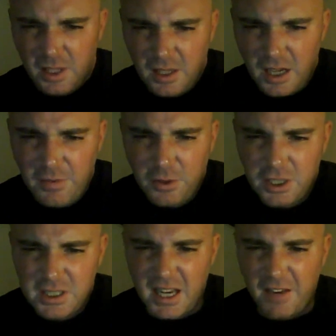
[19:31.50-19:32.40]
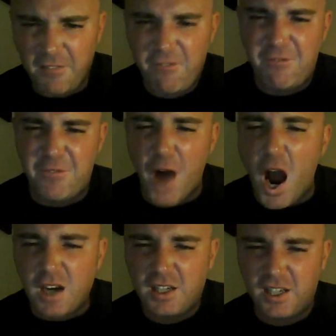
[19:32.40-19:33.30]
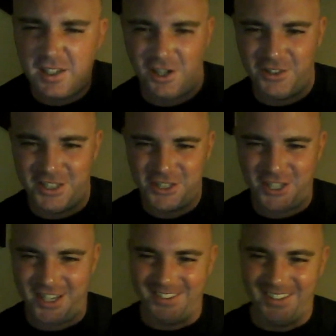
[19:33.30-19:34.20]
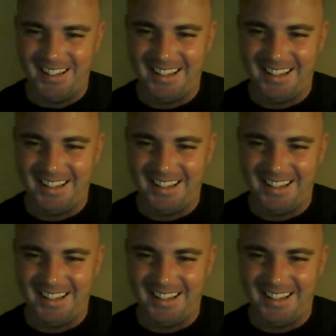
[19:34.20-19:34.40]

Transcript: I feel good saying fuck on this channel.